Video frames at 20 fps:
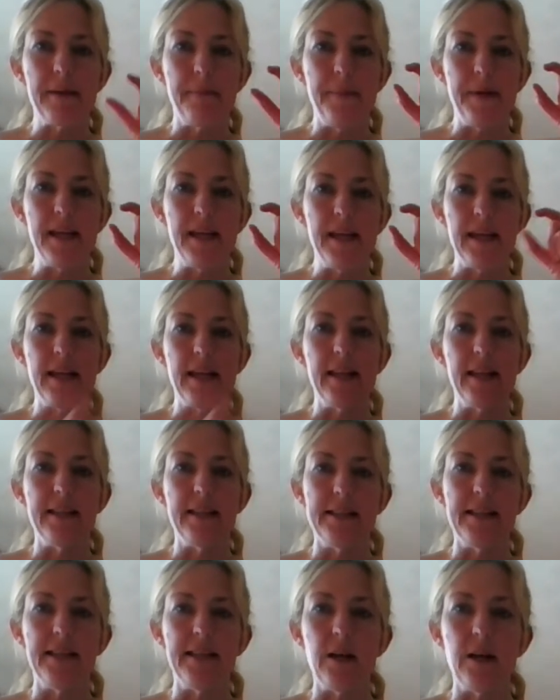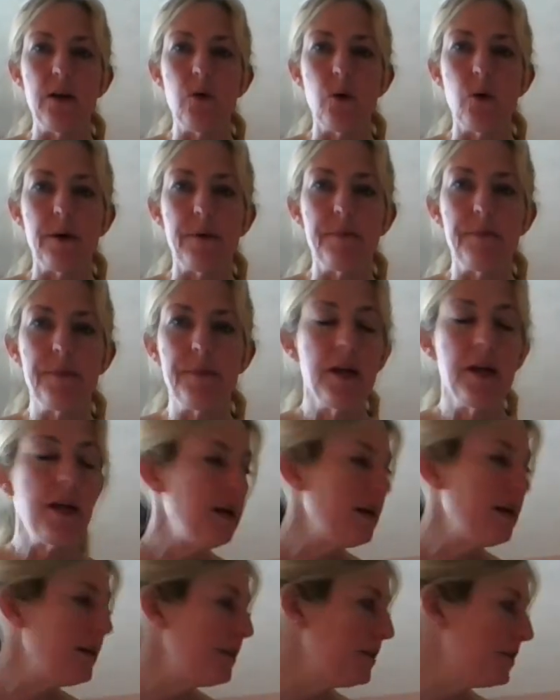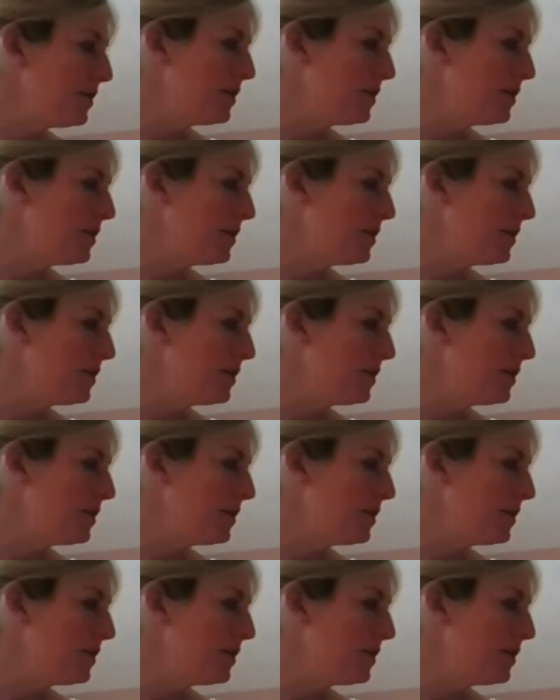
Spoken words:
Do you think it could be a zebra?